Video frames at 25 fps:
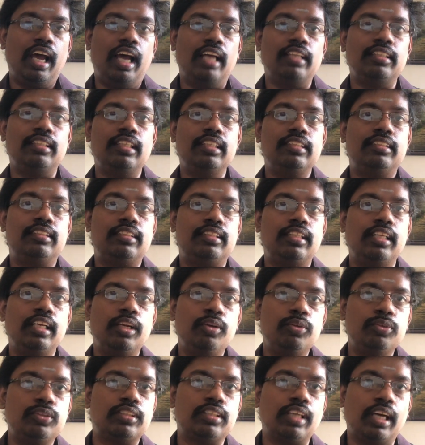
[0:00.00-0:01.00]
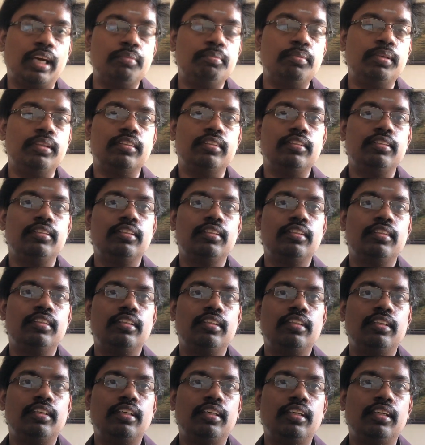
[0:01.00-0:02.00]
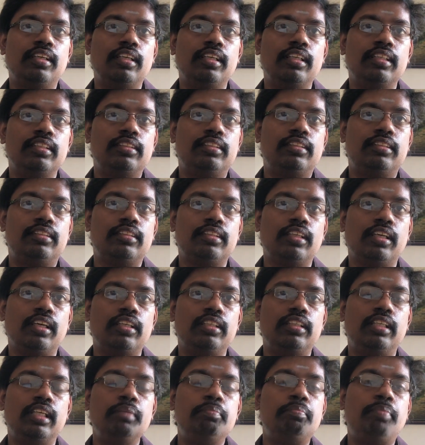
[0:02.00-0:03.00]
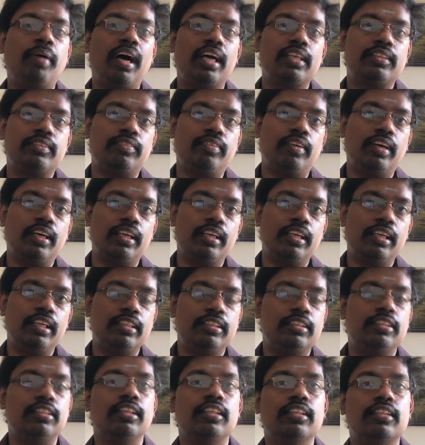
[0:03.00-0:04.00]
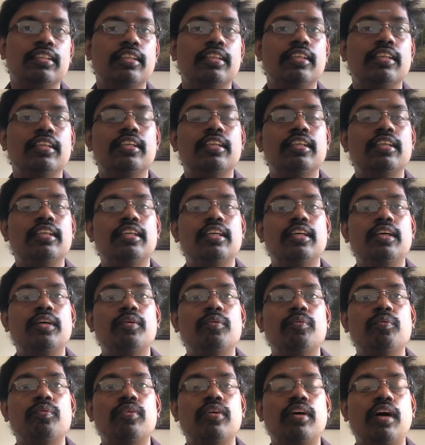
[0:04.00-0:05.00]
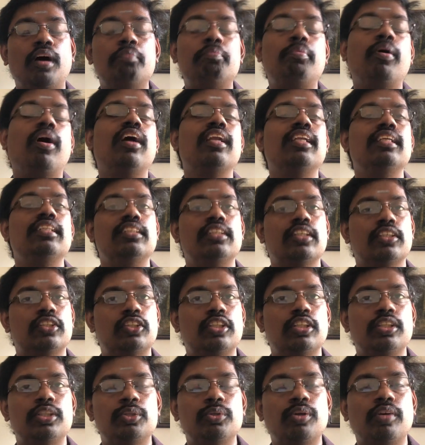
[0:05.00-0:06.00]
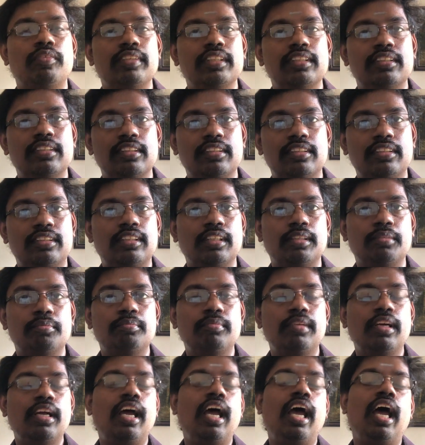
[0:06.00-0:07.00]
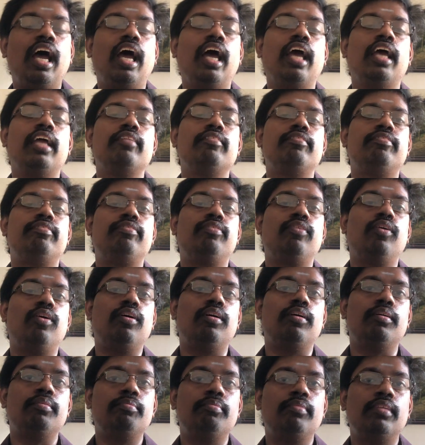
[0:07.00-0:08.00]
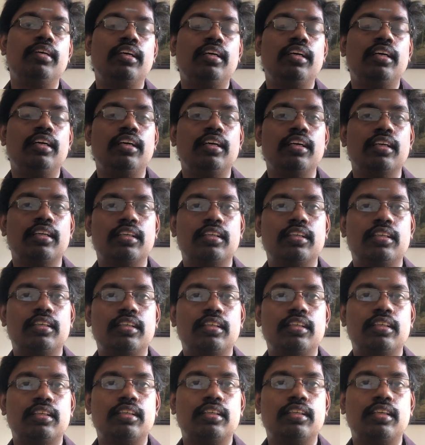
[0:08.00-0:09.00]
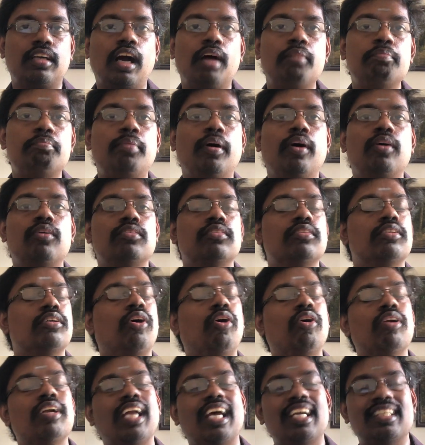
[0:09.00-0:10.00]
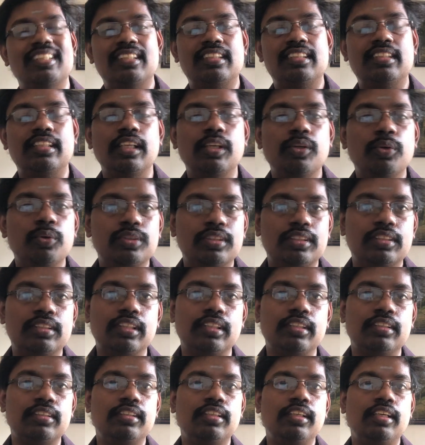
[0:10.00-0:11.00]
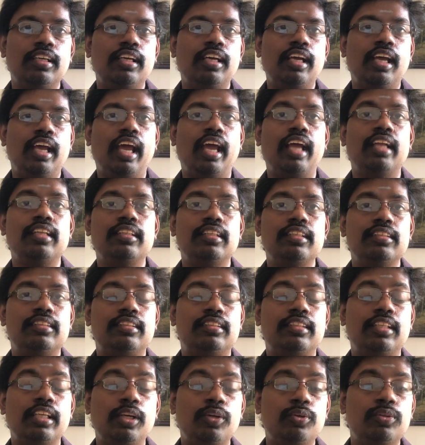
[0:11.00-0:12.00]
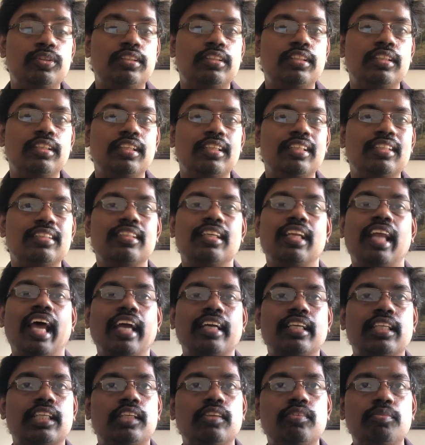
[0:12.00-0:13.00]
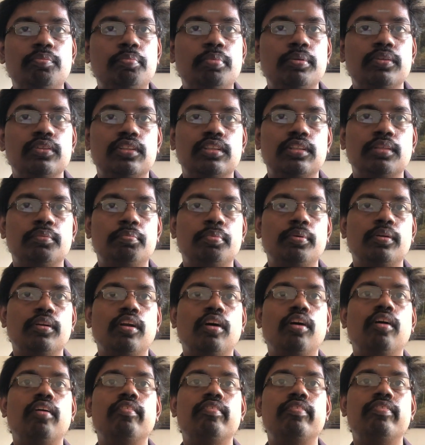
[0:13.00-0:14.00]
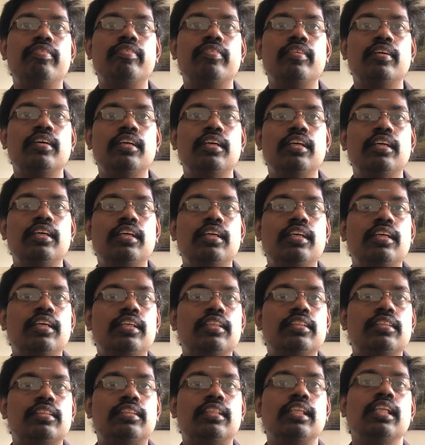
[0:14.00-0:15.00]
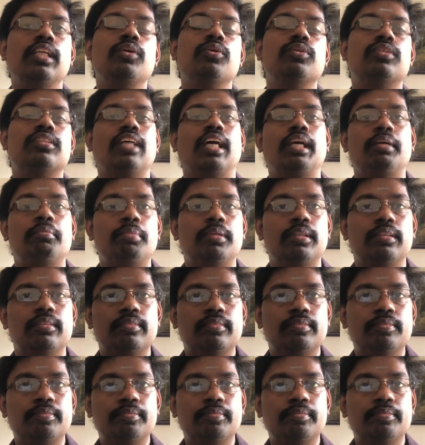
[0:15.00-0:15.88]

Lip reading: And this psilocybin is dephosphorylated upon injection to our system and form a compound called as psilocin, and this psilocin is an active principle of psilocybin,